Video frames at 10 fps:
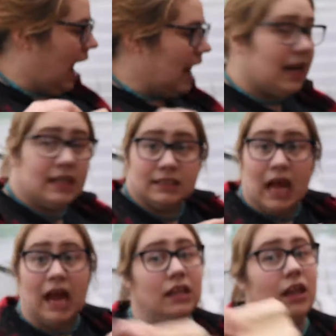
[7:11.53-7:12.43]

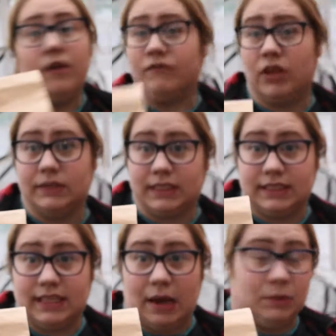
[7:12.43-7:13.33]
I love
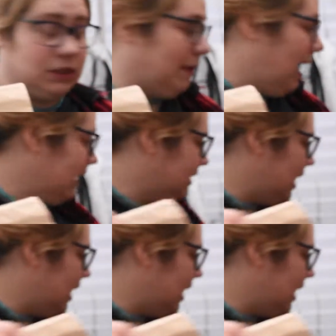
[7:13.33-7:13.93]
using sandwich bags.